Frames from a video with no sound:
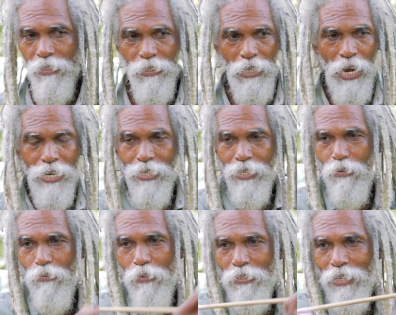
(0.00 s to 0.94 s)
China
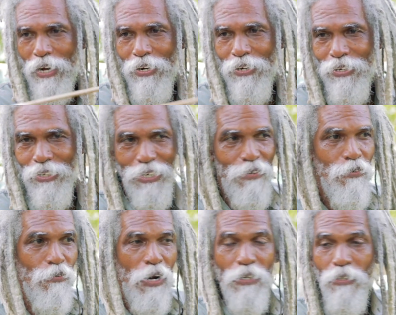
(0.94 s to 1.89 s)
come out of earth,
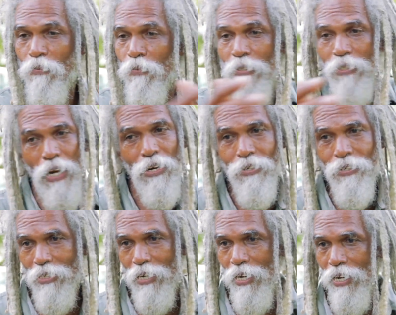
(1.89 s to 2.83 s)
everyone come out of
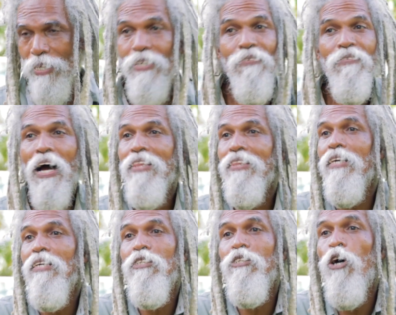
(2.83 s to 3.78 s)
earth. Even
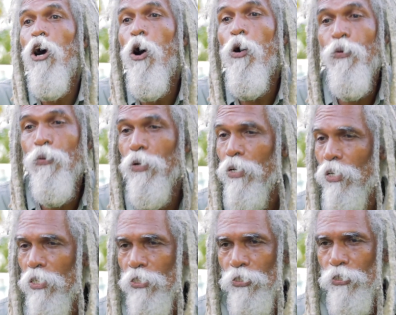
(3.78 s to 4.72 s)
until now,
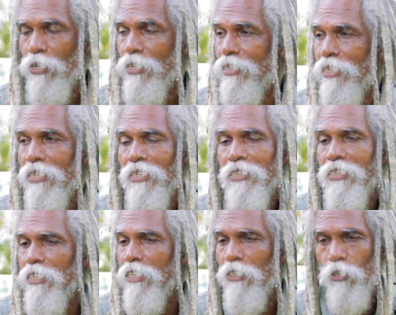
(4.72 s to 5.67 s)
study thing is
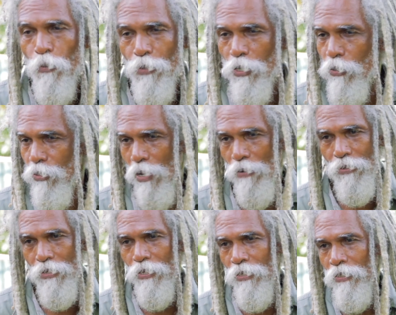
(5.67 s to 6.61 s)
still coming out of
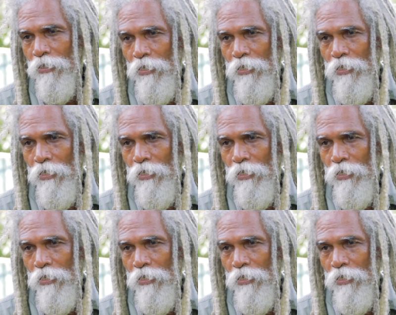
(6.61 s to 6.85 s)
earth.